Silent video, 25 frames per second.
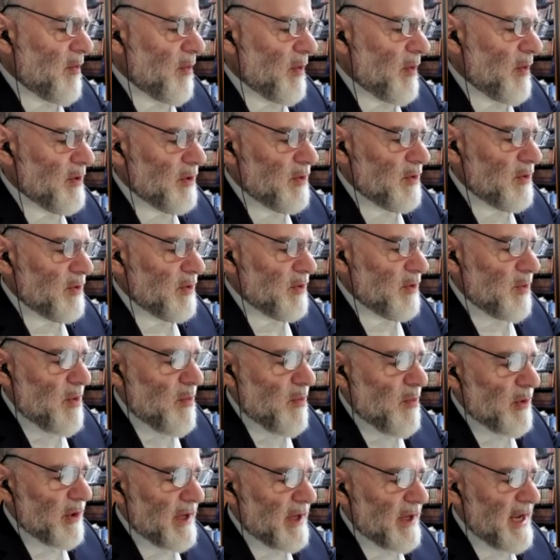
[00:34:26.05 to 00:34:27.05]
We're
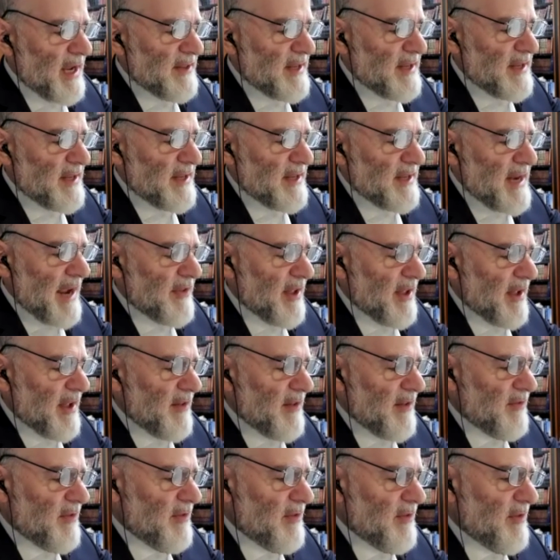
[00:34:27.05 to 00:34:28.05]
looking at the next
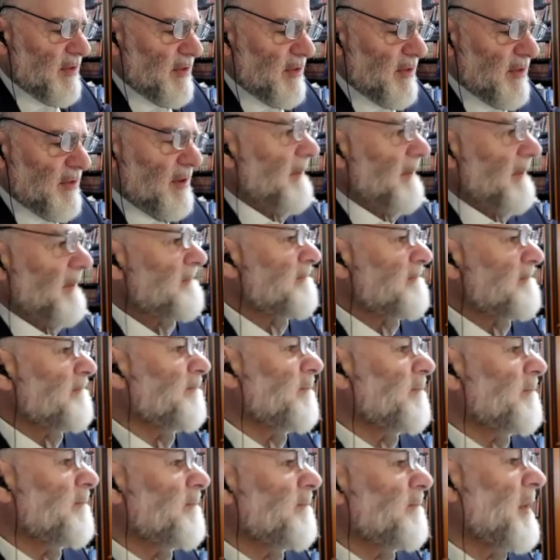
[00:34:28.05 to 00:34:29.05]
case. This is a
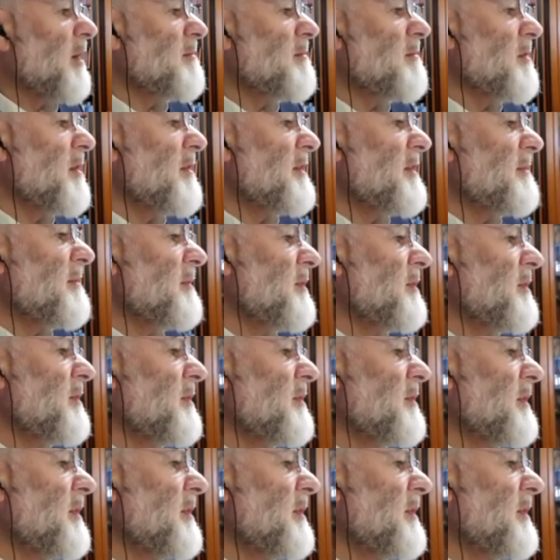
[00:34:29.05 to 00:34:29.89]
Gemara that we're going to